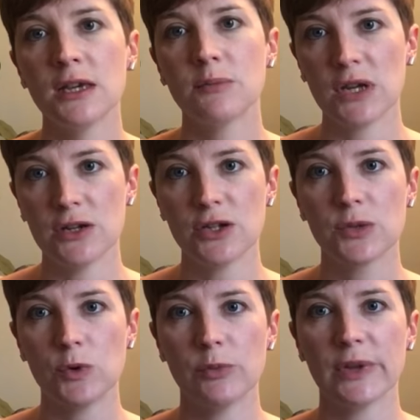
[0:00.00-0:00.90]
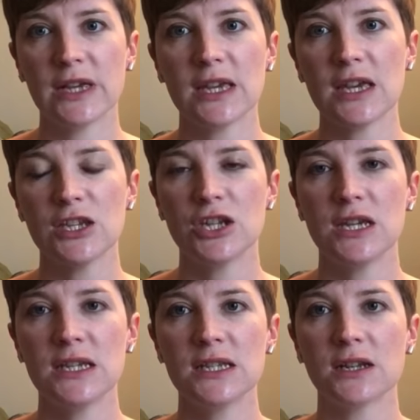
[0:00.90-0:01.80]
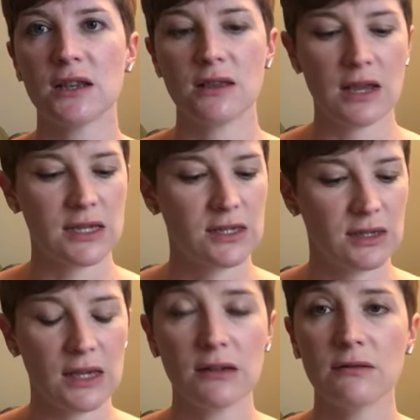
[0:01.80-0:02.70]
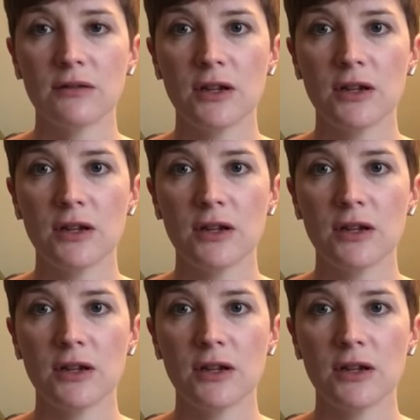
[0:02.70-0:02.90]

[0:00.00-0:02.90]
mitered square blanket, and she had done this like